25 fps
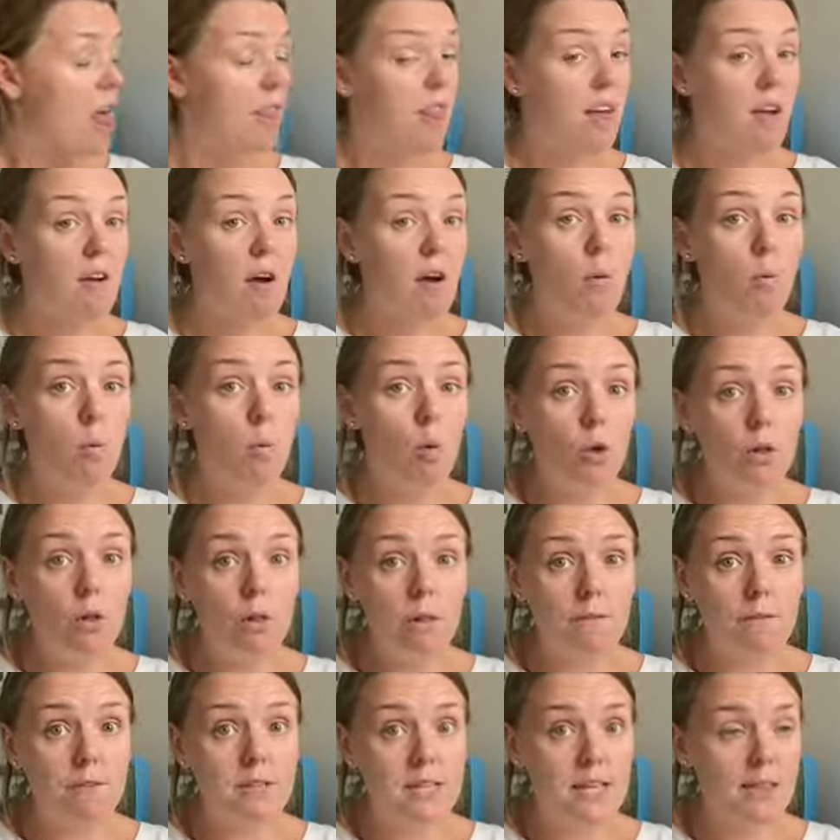"There are
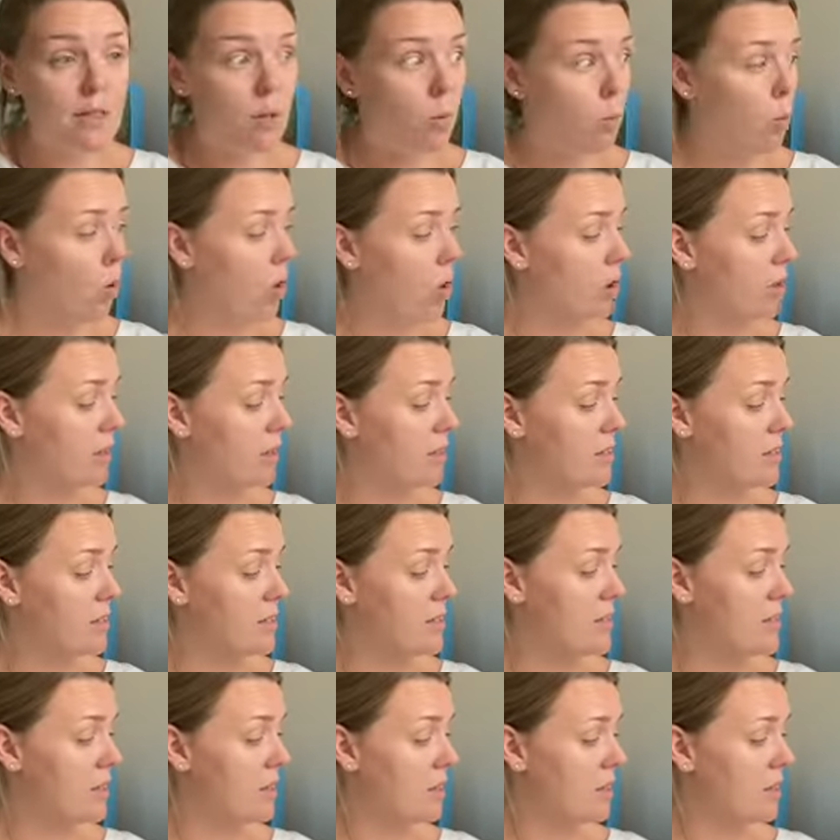wolves in the walls,"